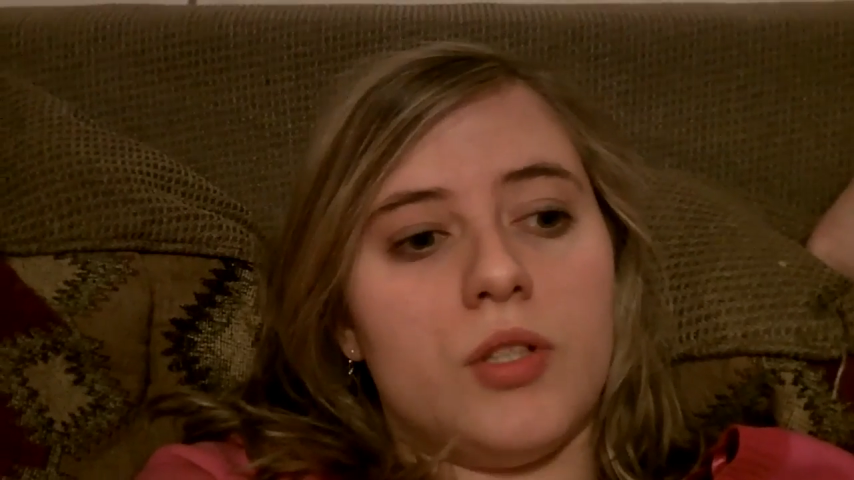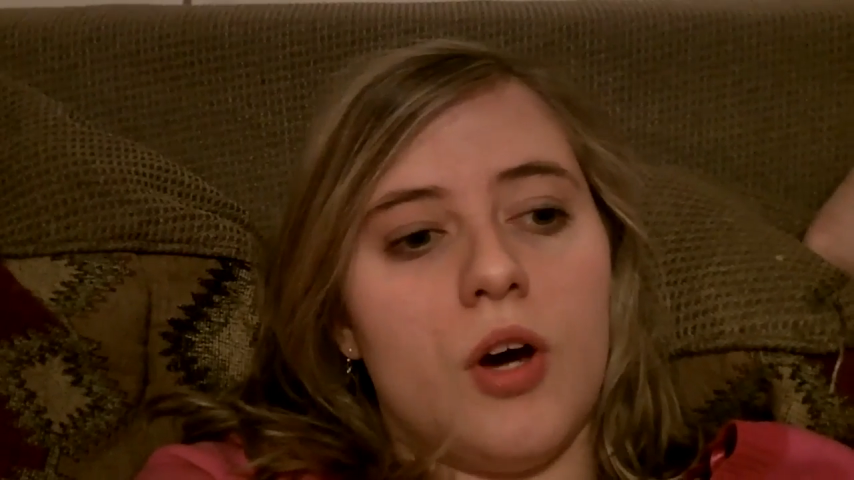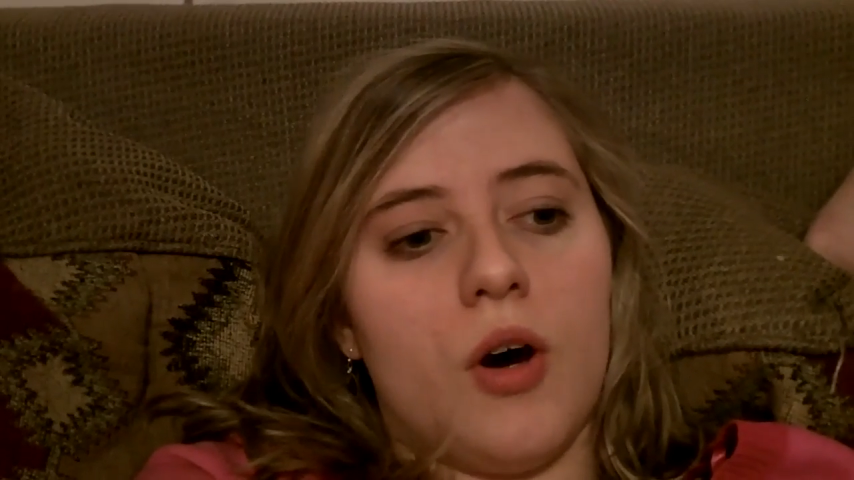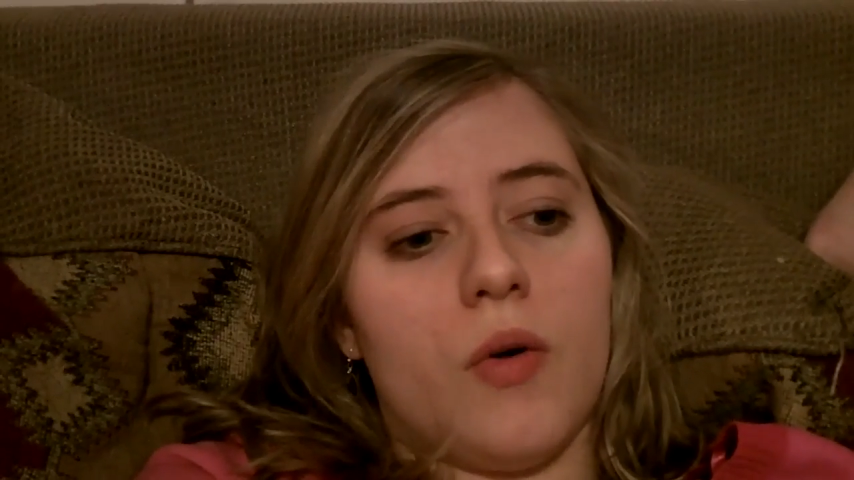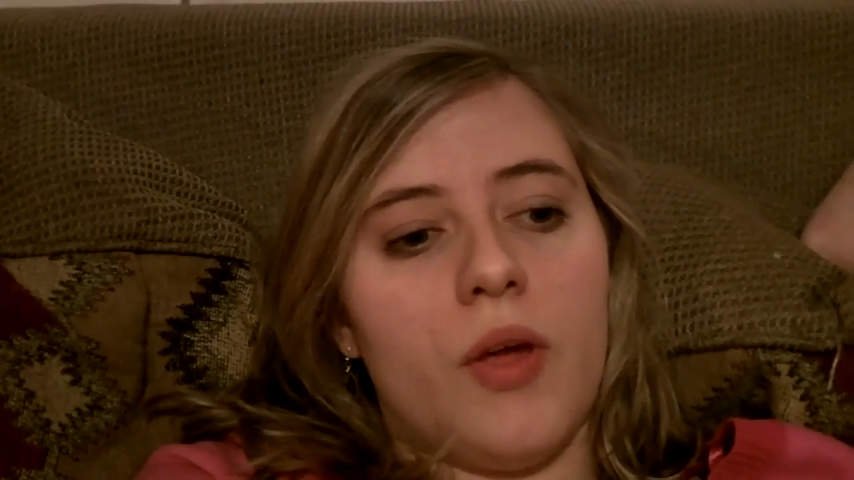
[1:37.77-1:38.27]

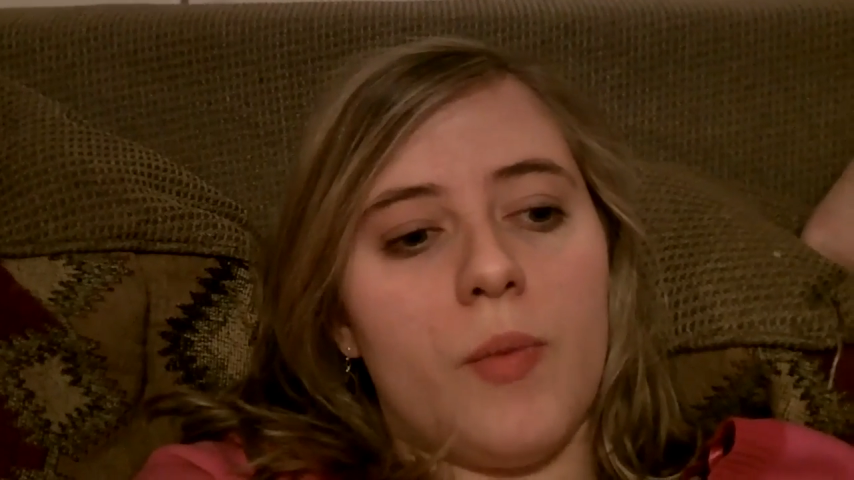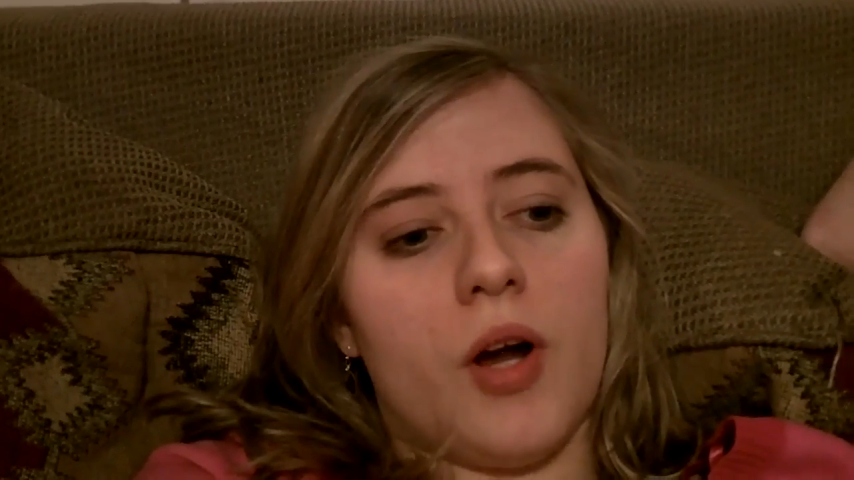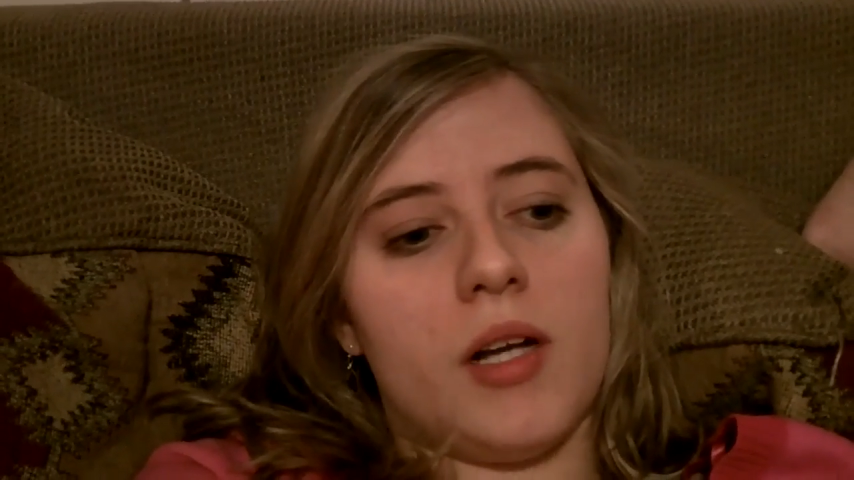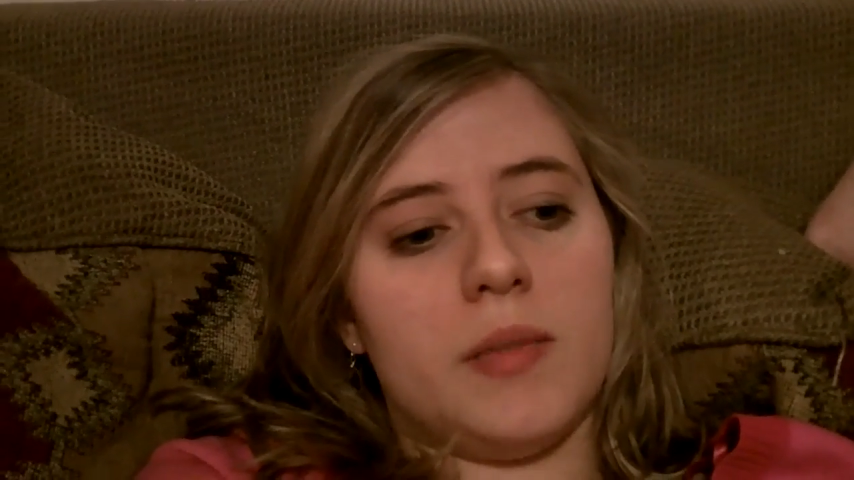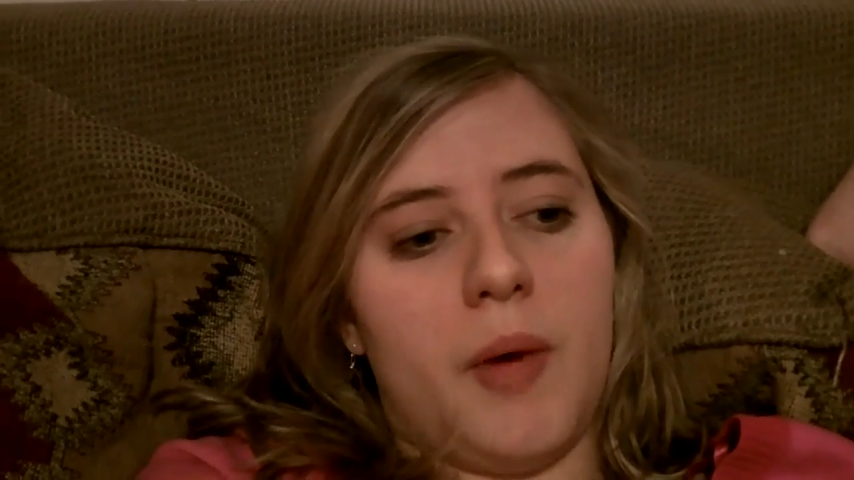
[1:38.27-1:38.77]
So they
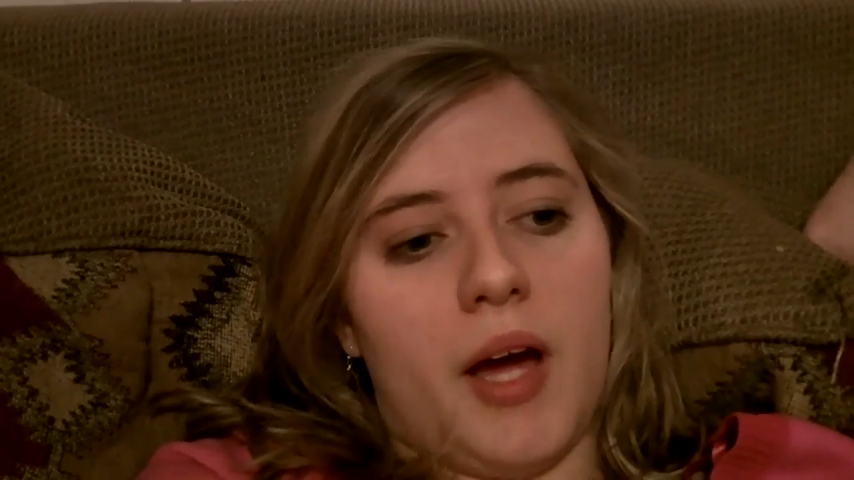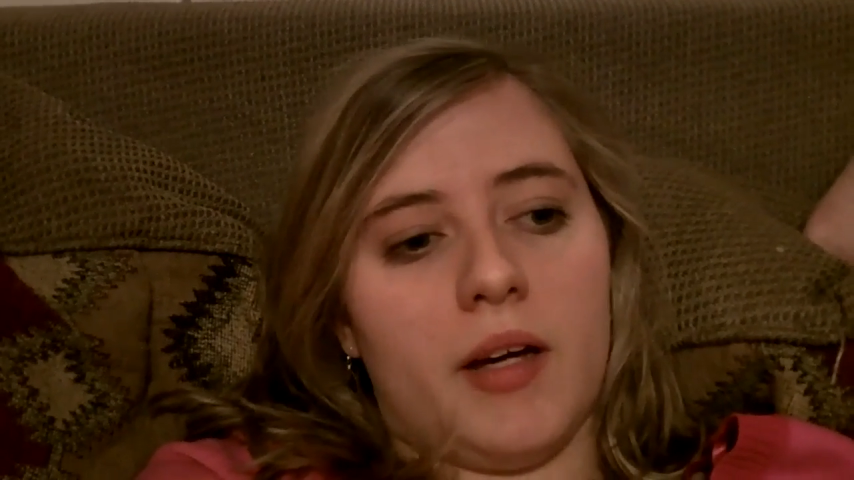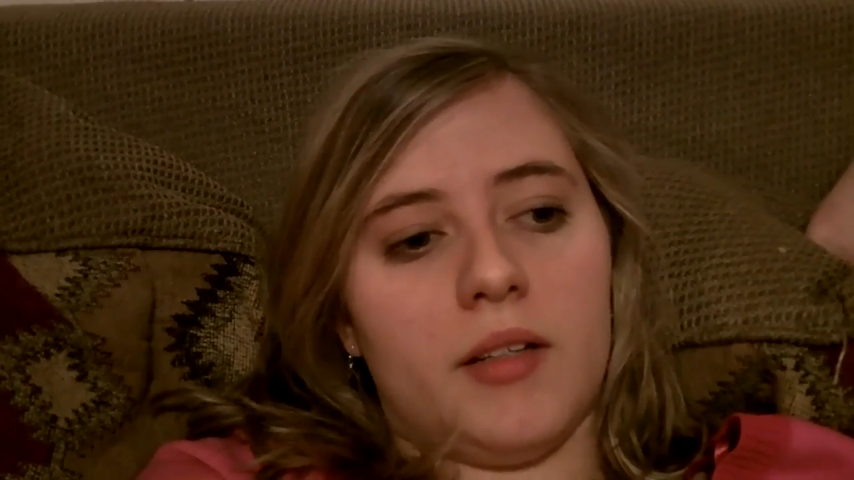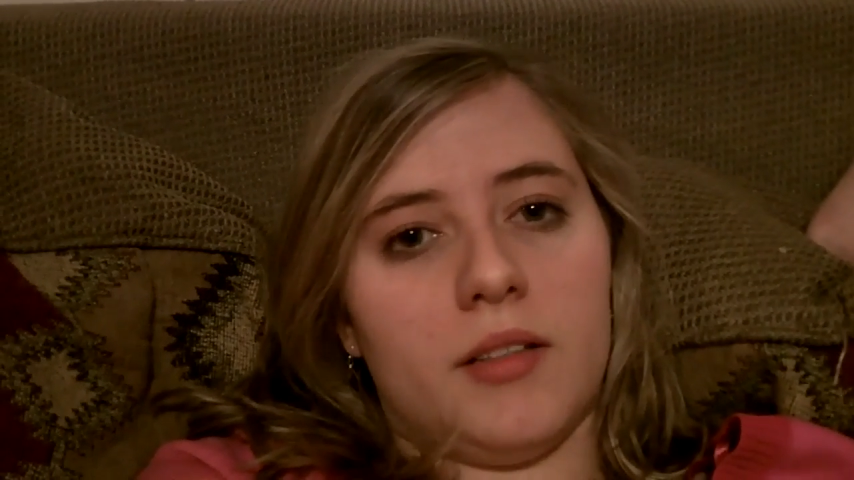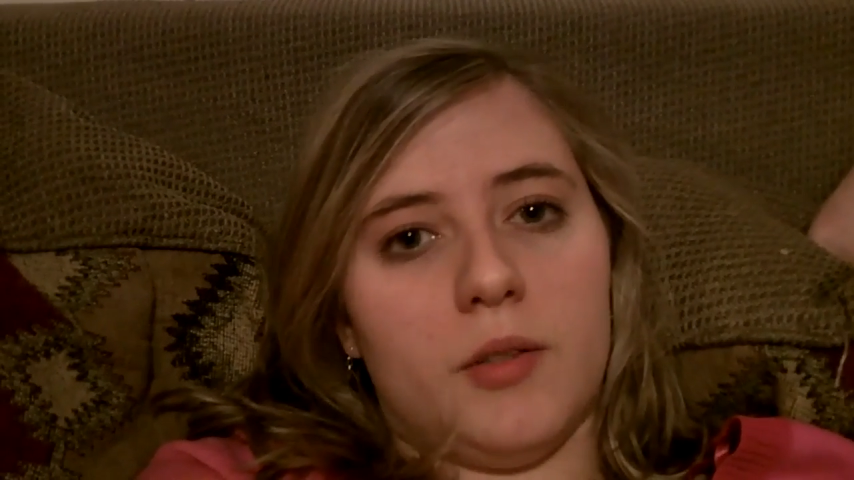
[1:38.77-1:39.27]
brought us
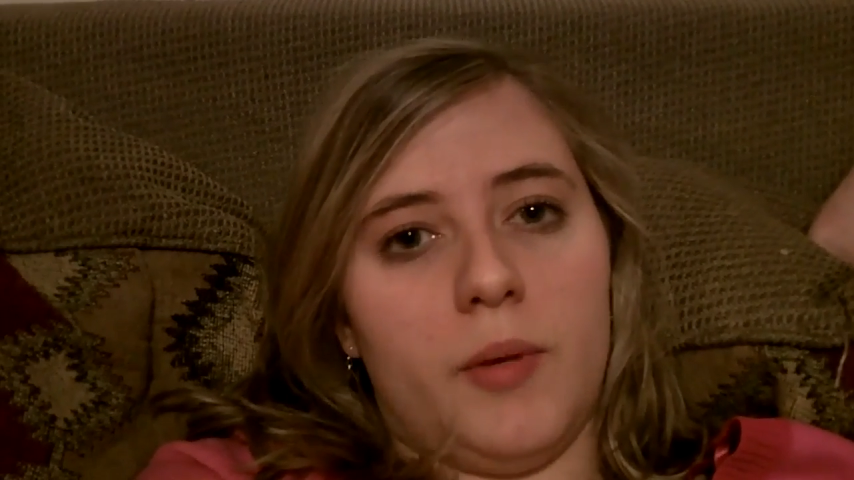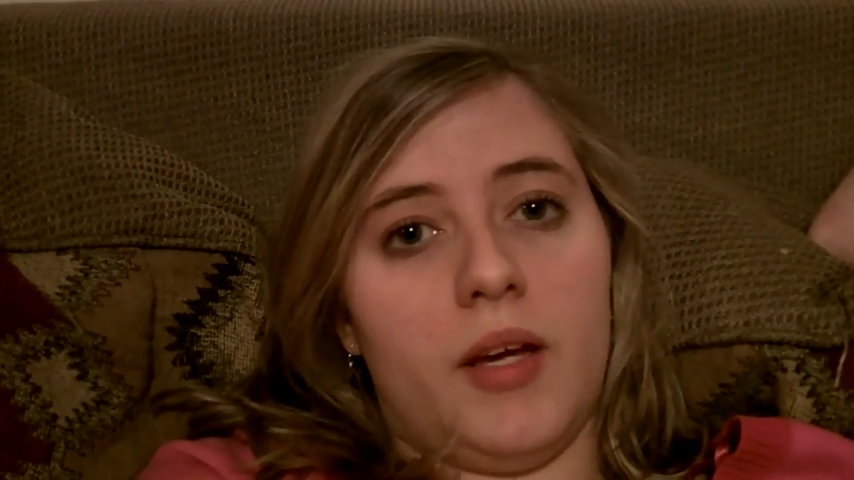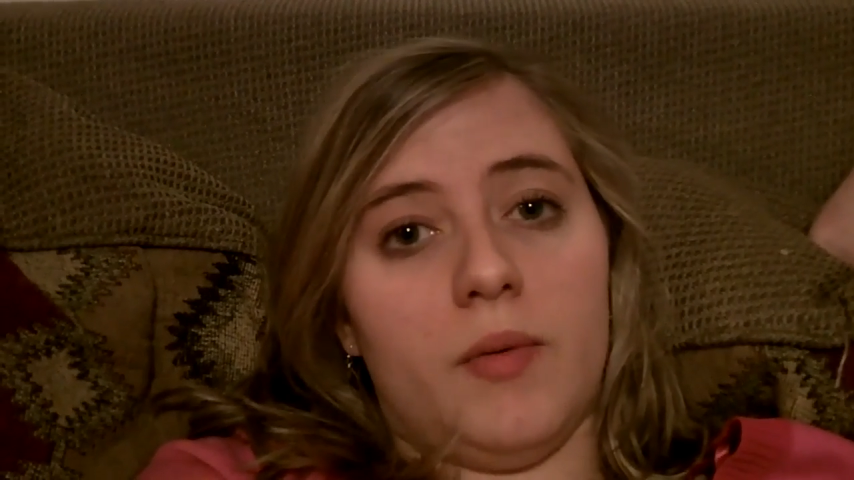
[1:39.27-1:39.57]
back a little bit,